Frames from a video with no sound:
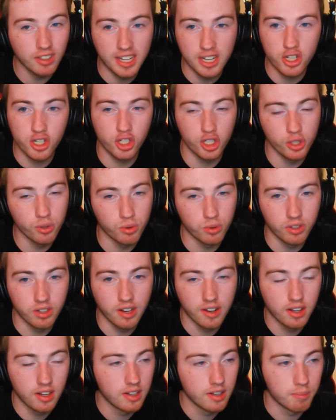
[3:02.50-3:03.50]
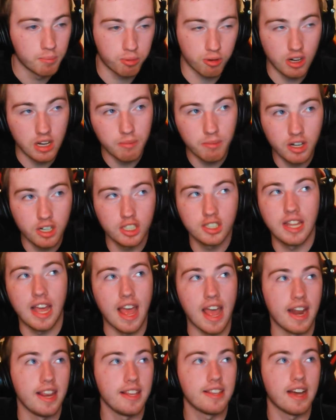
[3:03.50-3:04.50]
and June, pretty much to
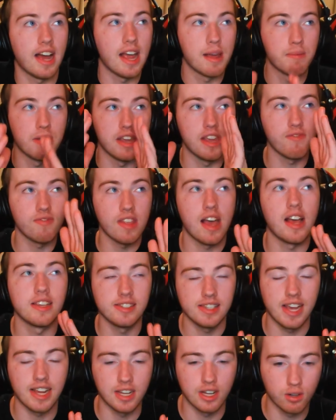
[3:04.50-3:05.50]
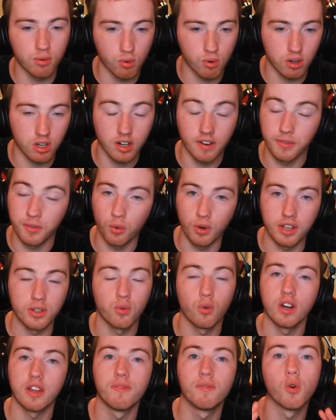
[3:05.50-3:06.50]
any time in that second quarter of
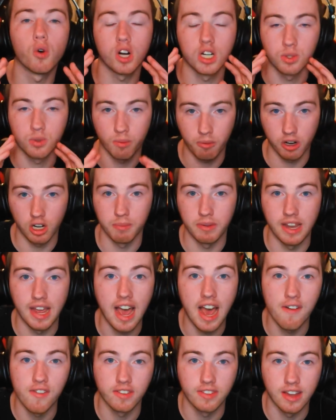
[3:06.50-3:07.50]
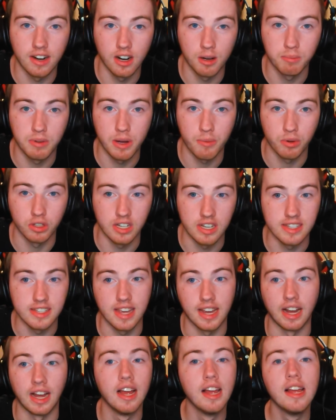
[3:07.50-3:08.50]
2024 is when we're going to be having that update
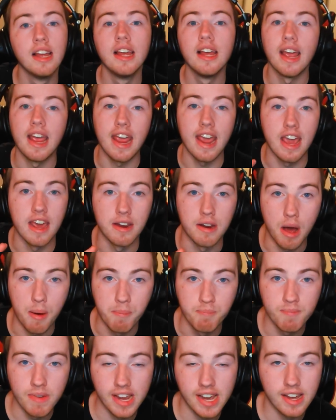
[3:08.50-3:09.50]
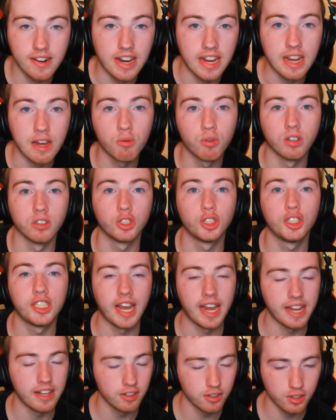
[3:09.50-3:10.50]
releasing. And man, it will
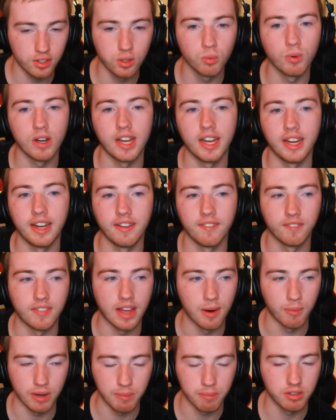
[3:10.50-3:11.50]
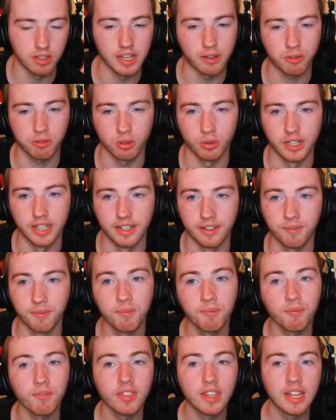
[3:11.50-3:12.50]
change the way that we play Crewin,
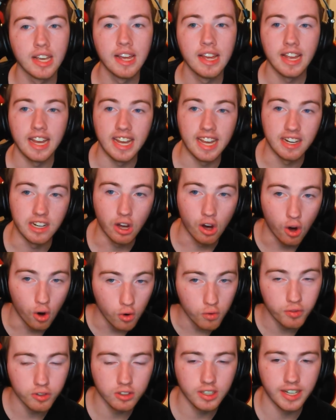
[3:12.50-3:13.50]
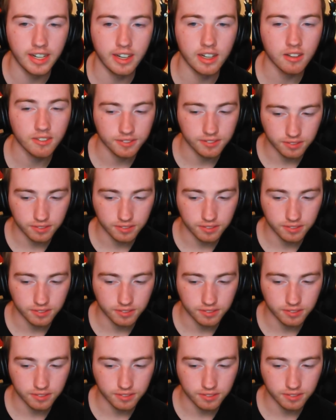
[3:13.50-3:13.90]
and hopefully